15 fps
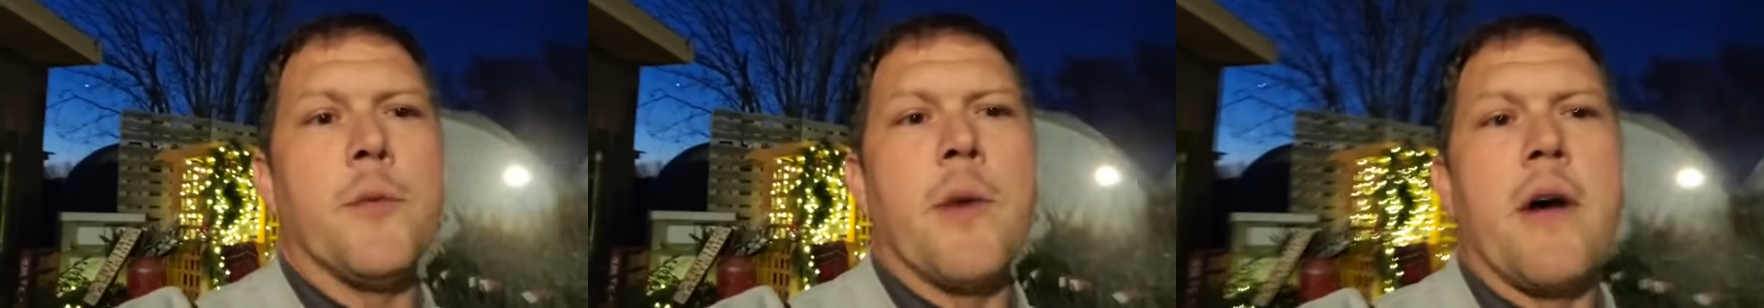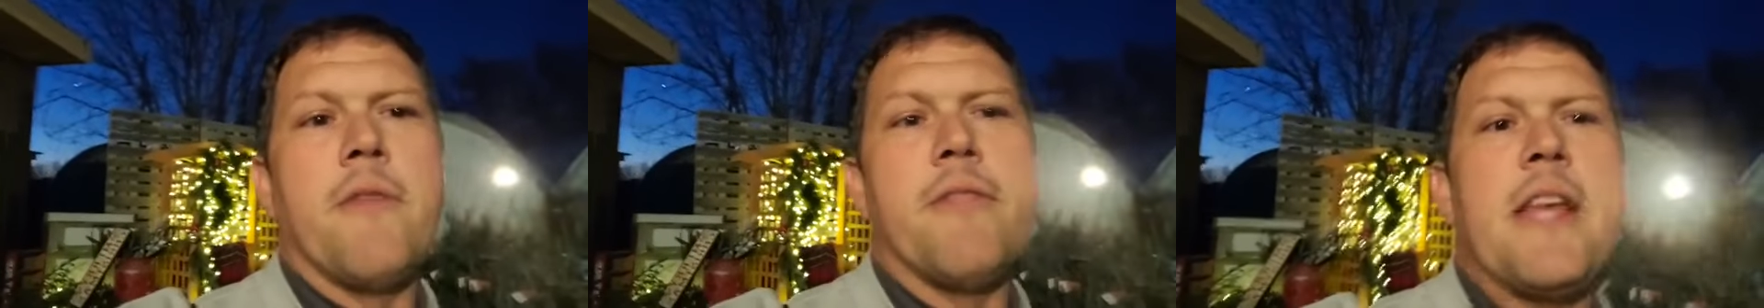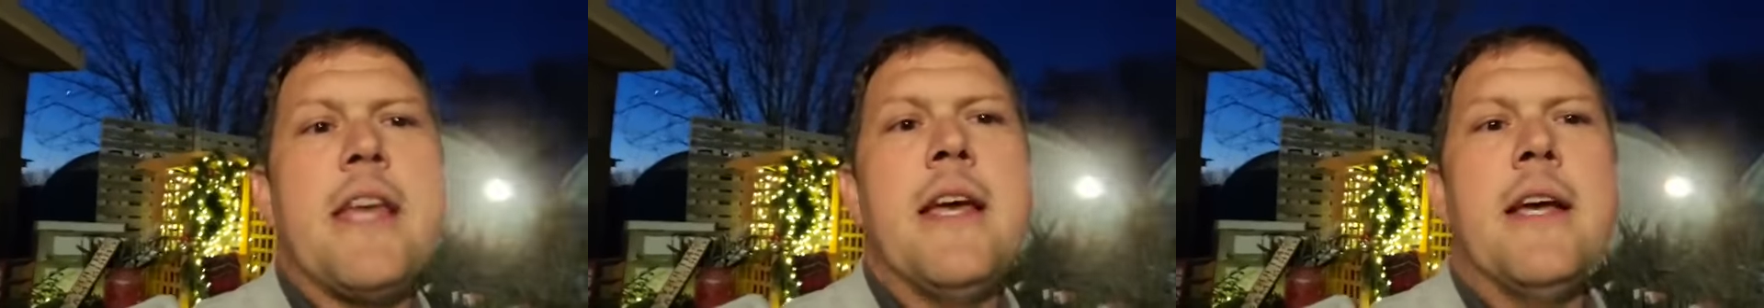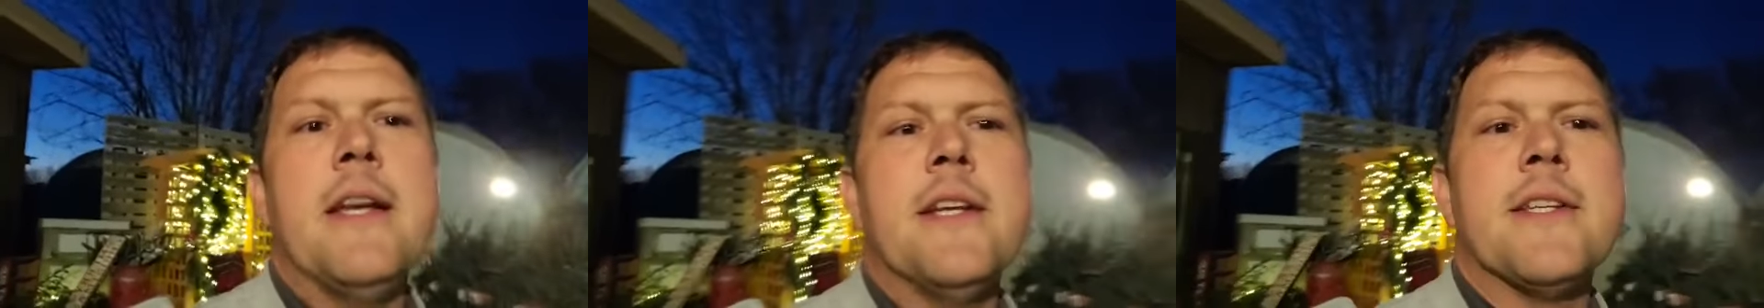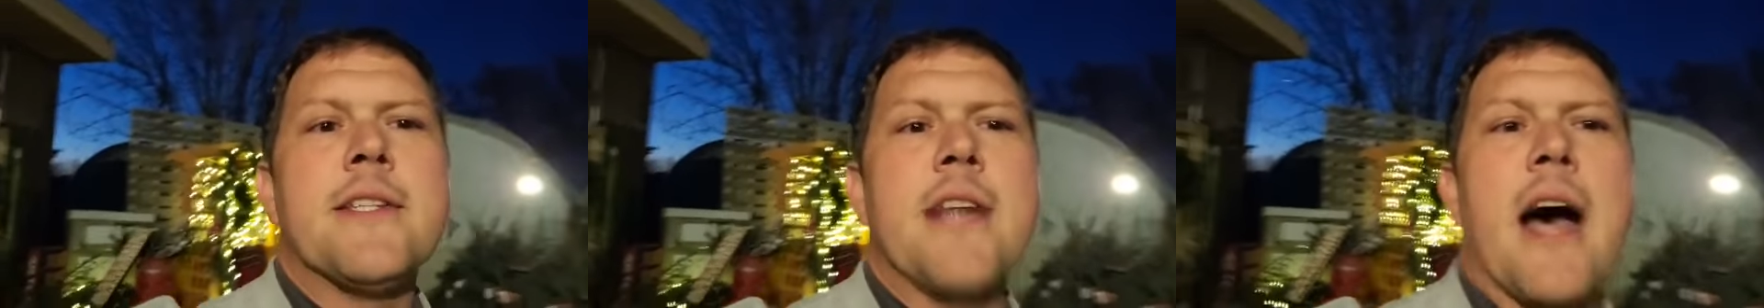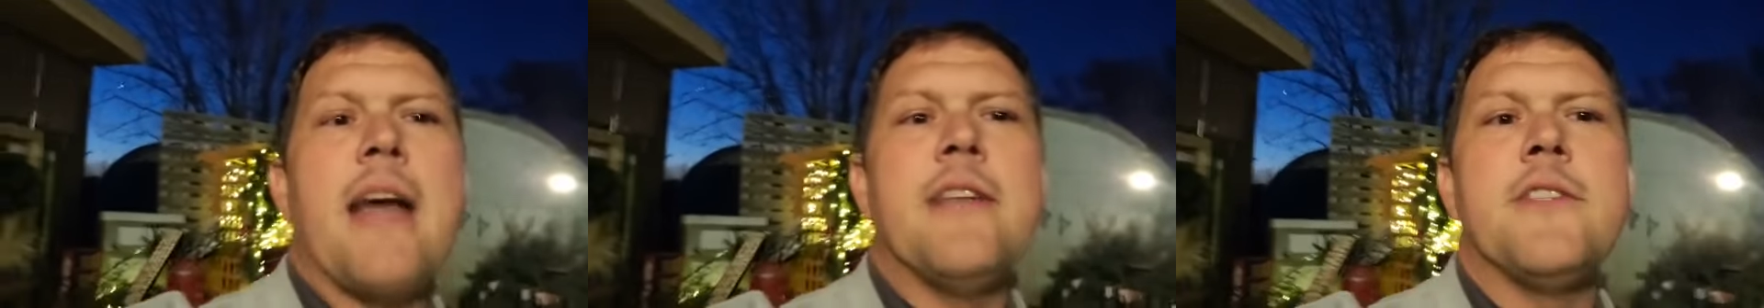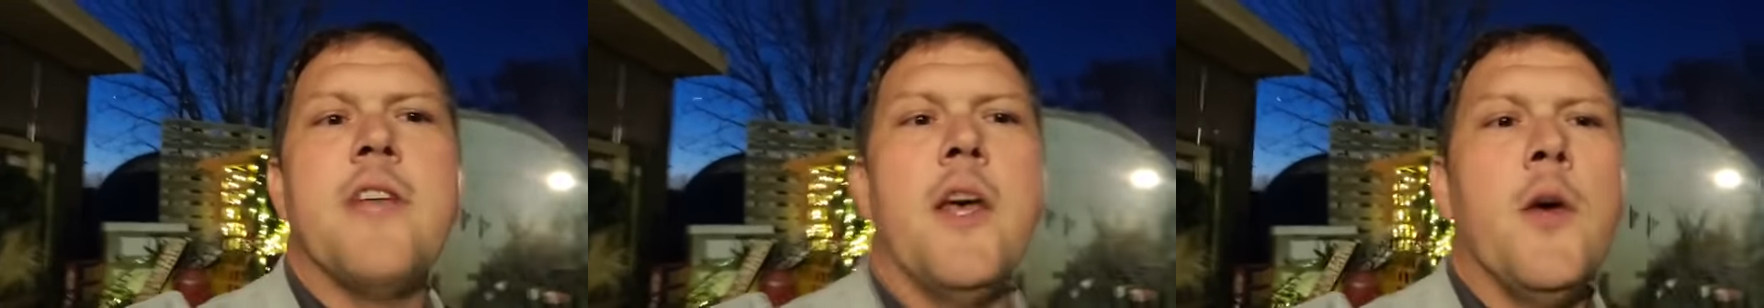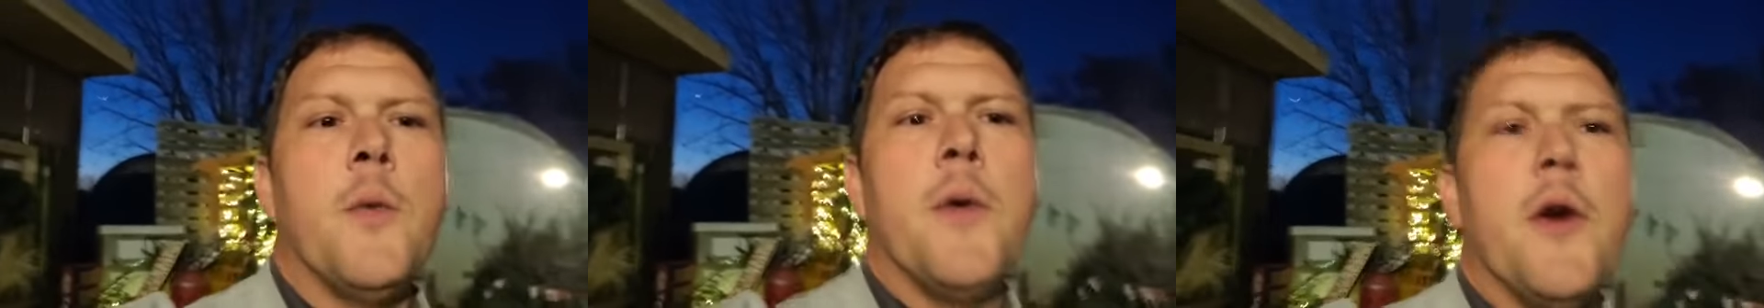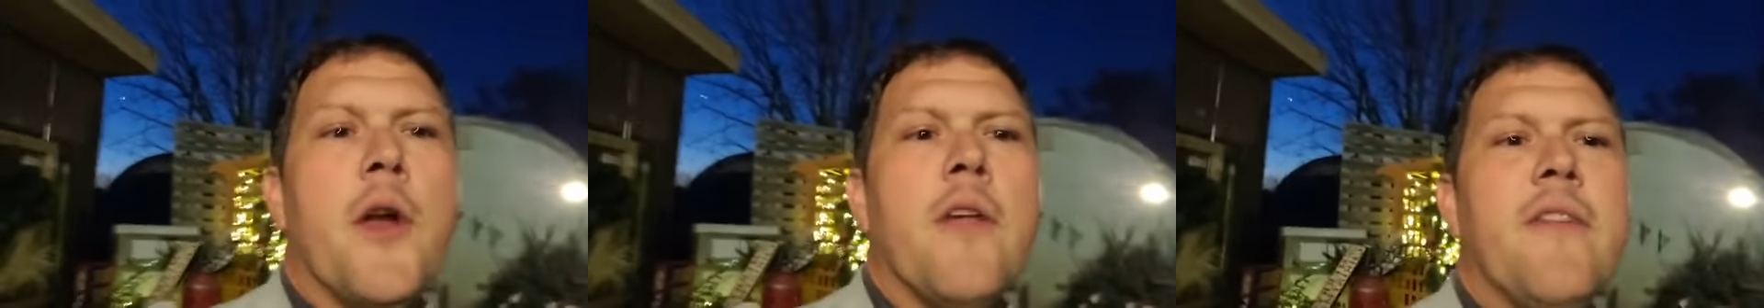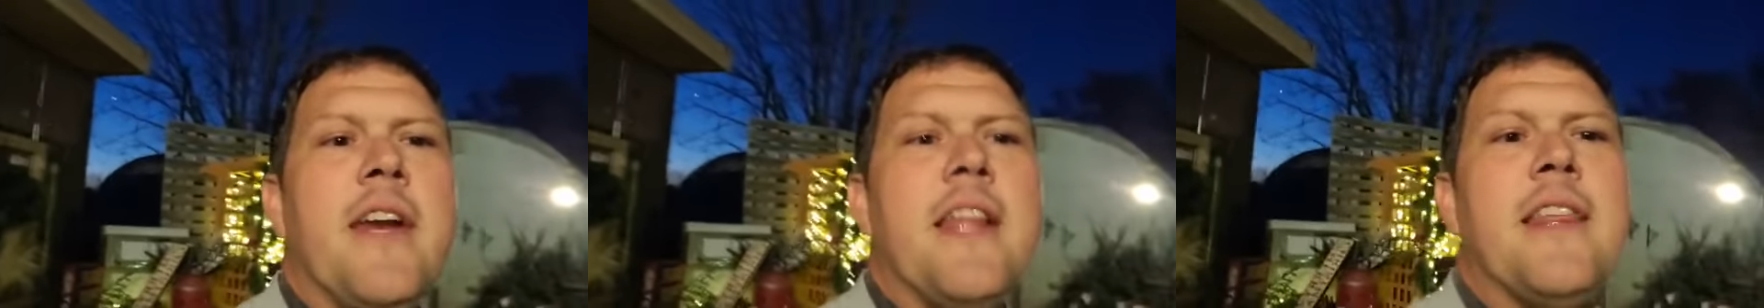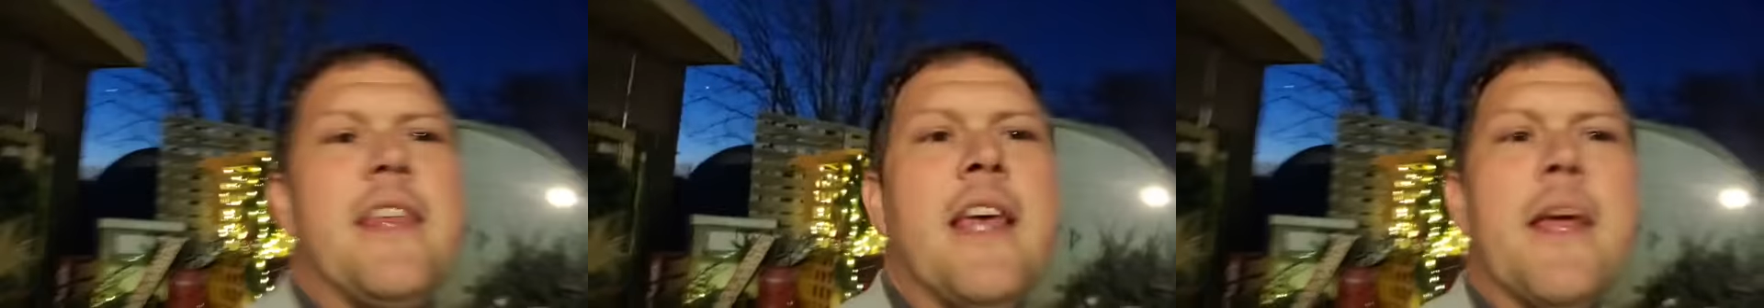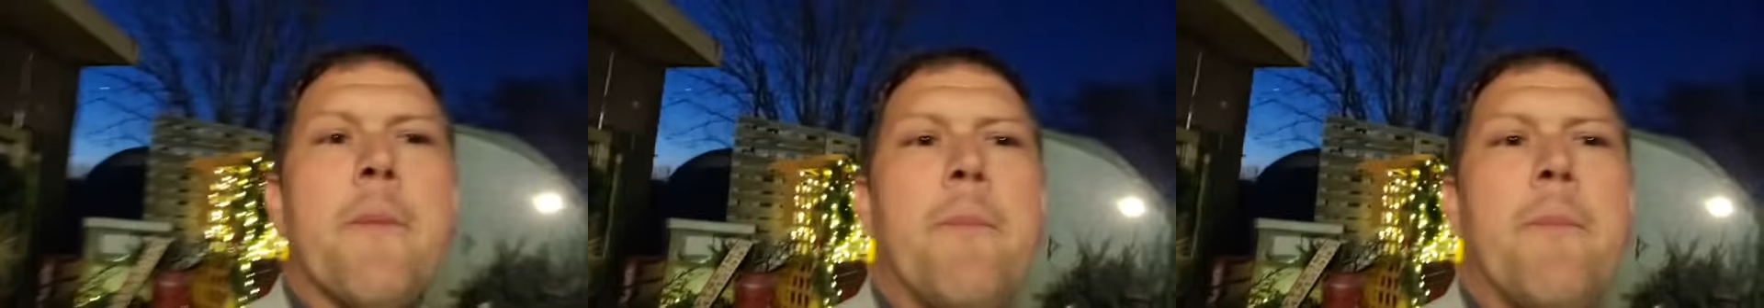roughly size. We don't have anything